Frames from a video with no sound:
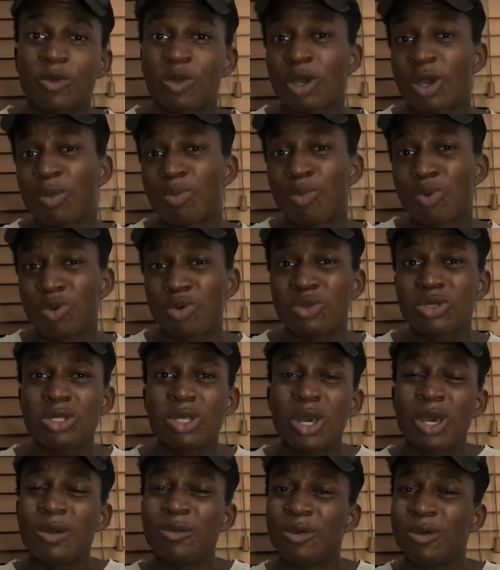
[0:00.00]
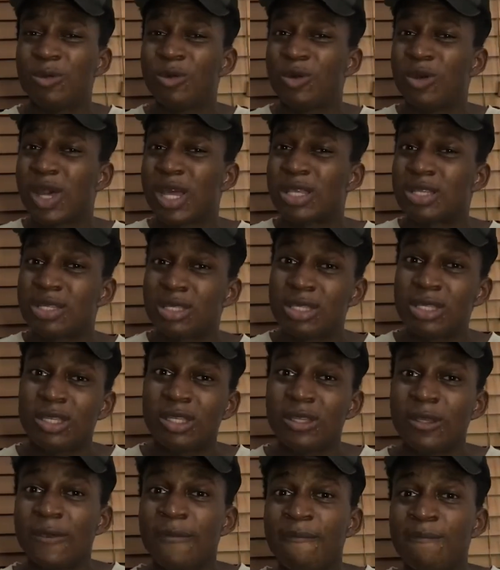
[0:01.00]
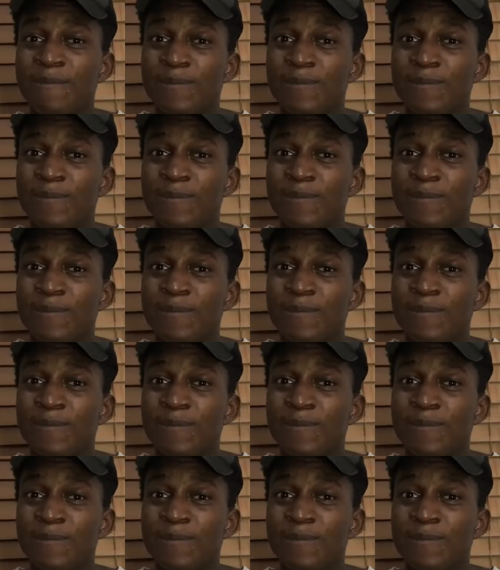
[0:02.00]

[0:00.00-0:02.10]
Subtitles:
you can post, people can see,